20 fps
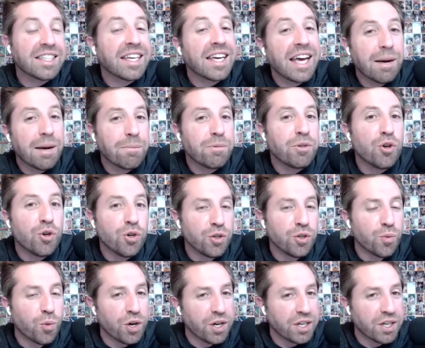Cam Newton
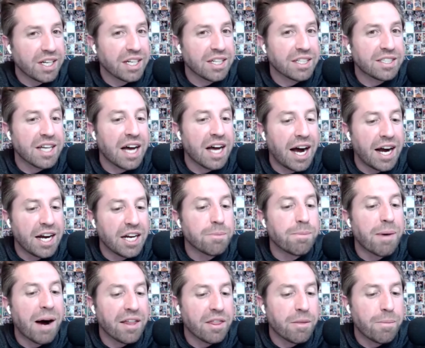were to get signed
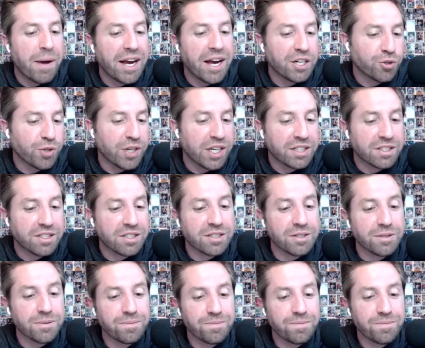by the Patriots?